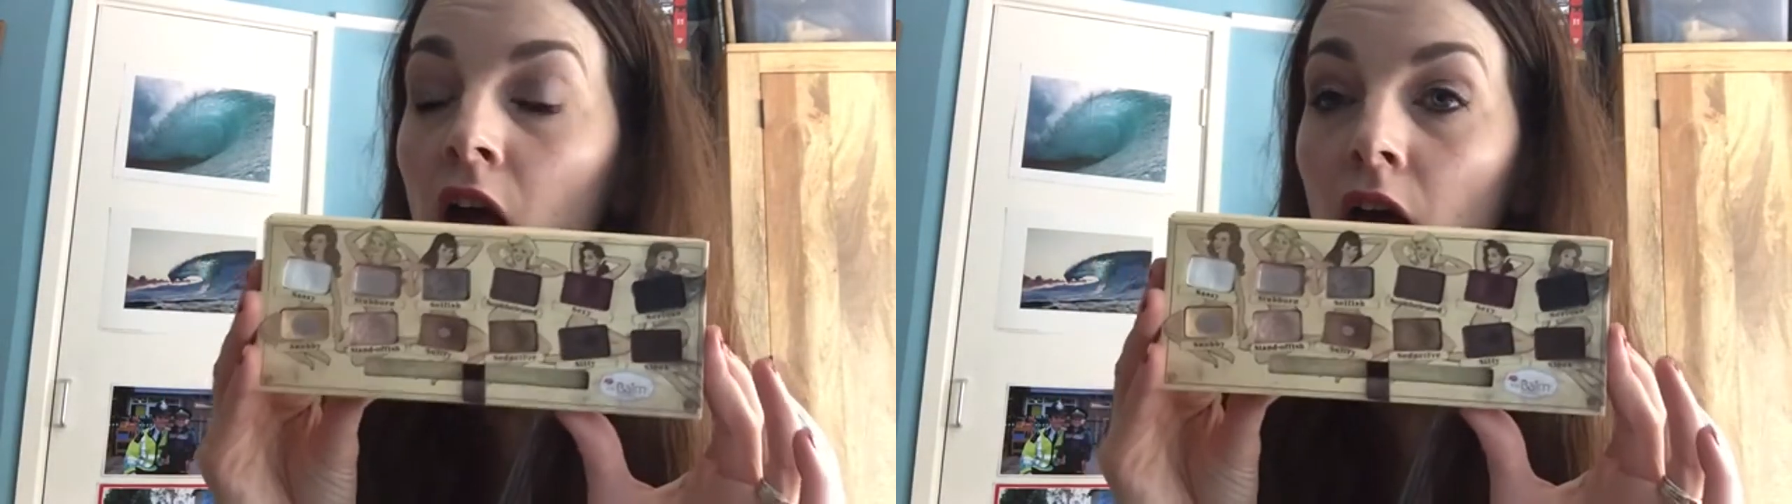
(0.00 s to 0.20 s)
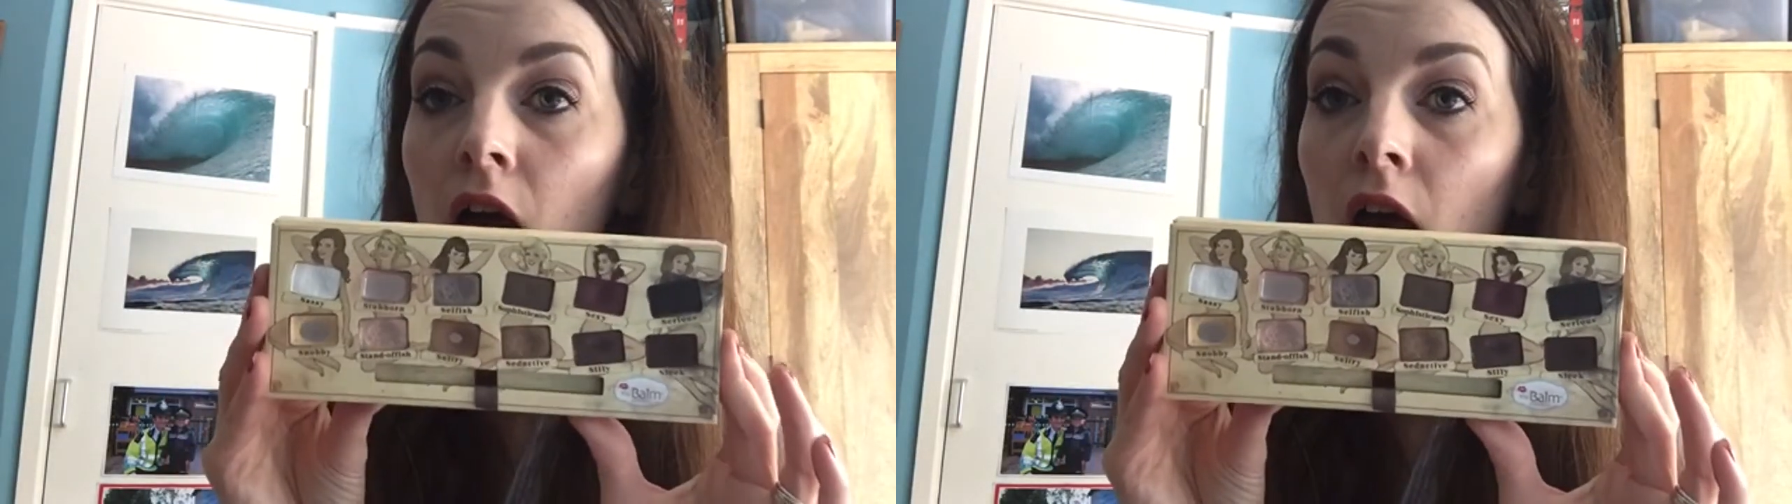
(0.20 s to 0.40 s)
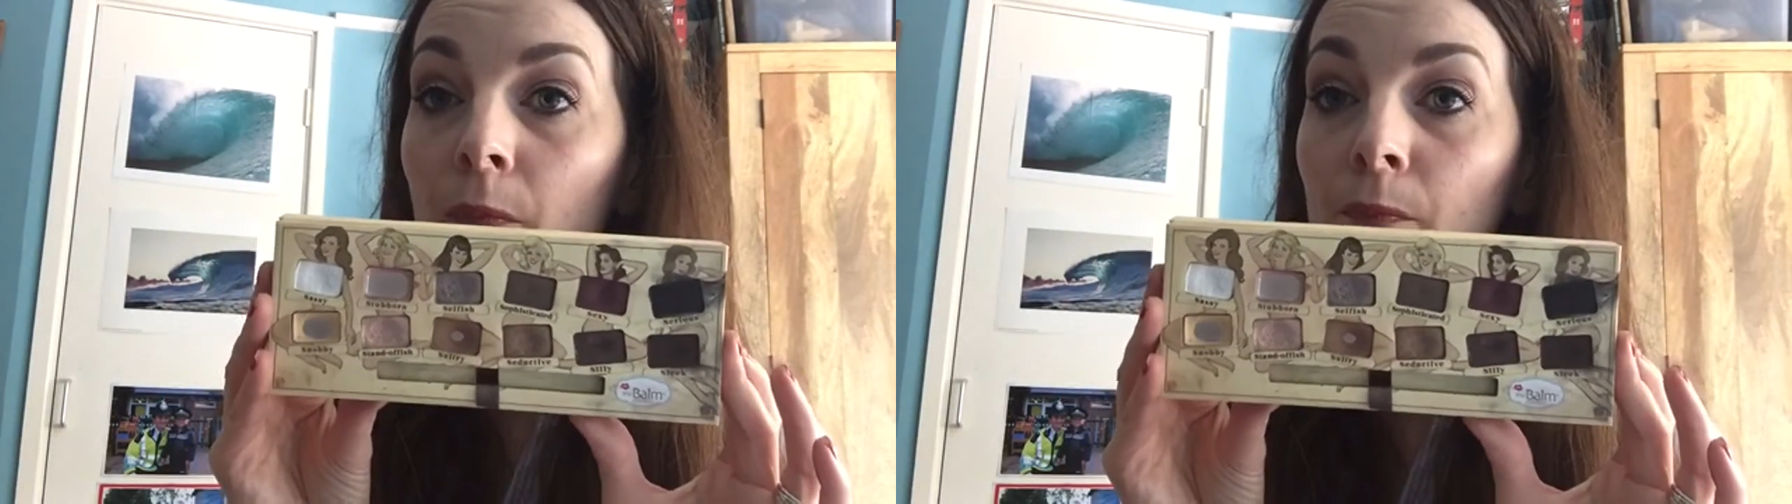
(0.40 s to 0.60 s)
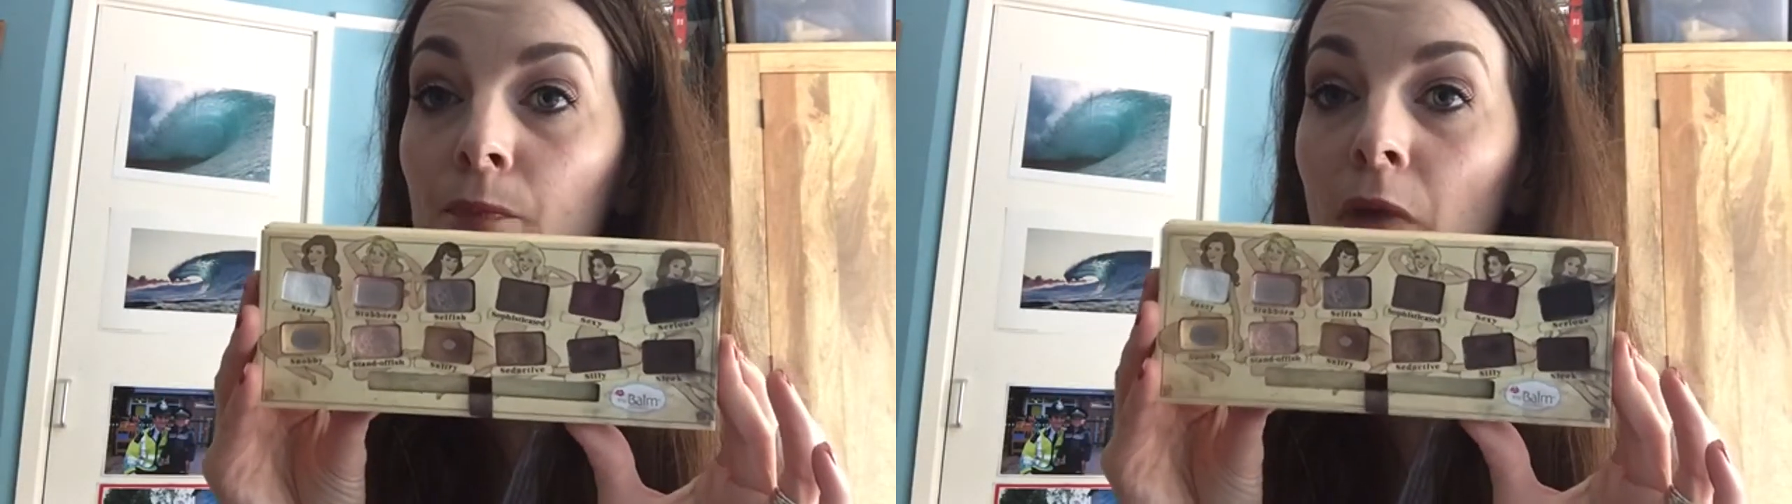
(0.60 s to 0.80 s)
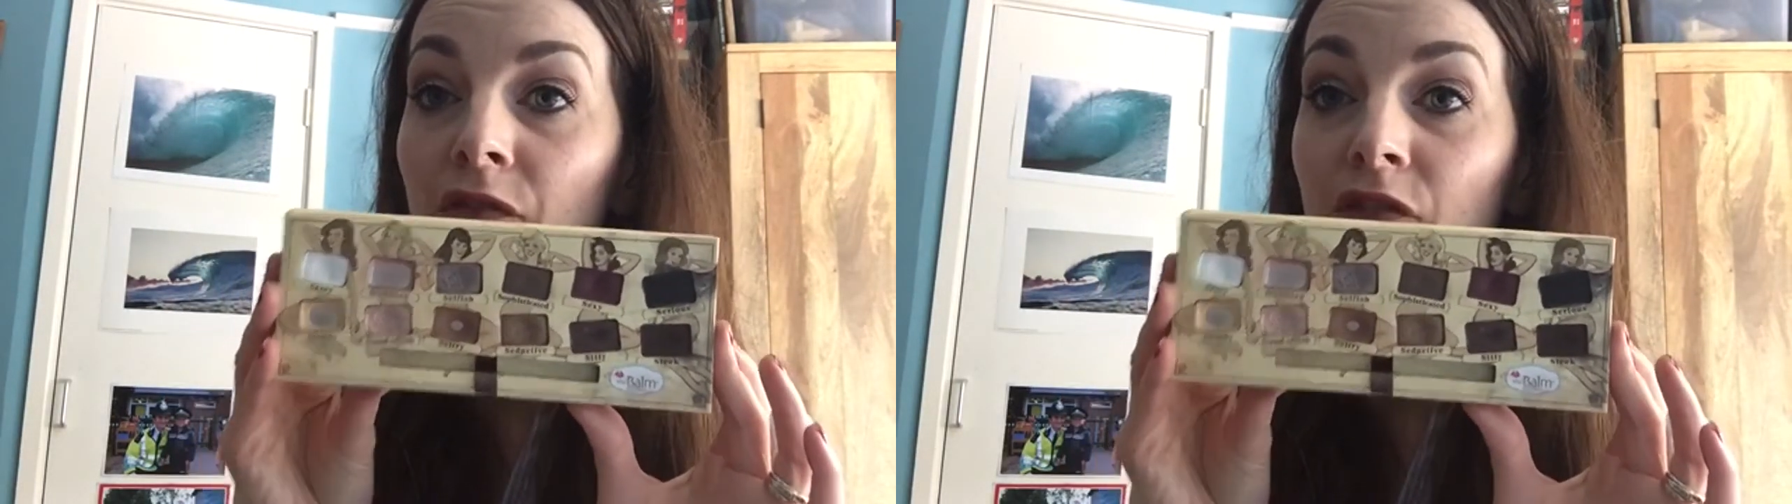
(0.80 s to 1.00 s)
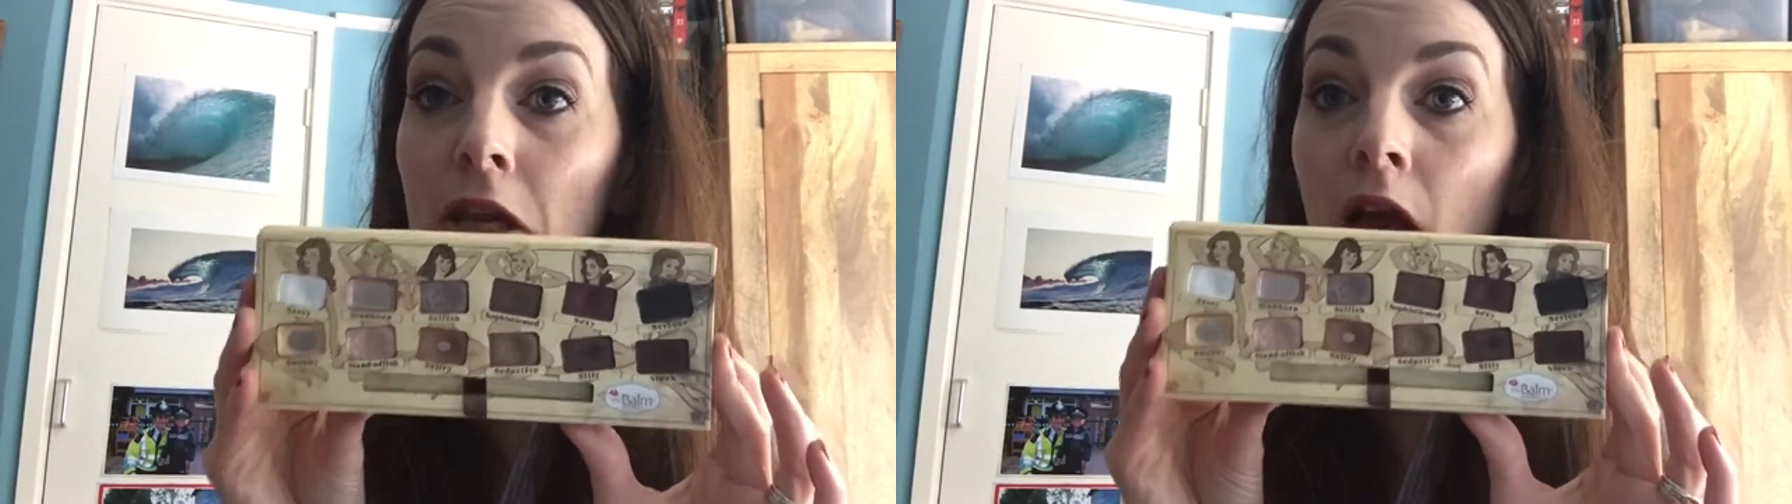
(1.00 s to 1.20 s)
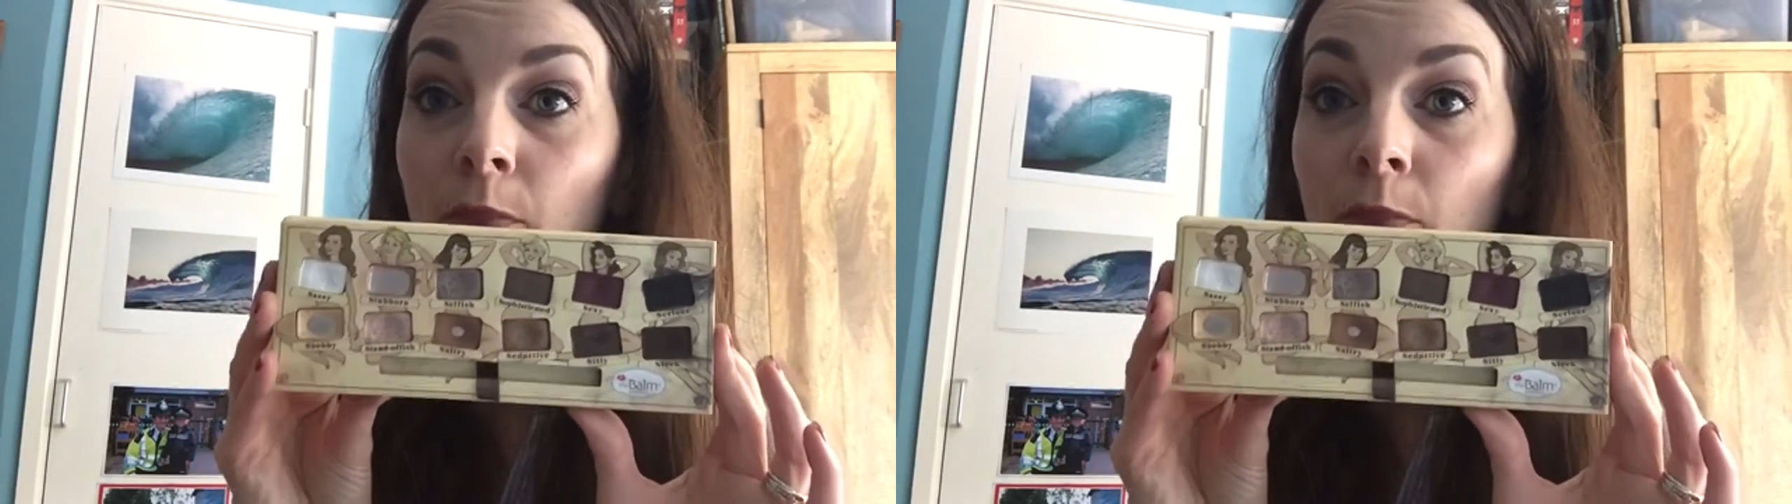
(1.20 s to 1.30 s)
Feel I'm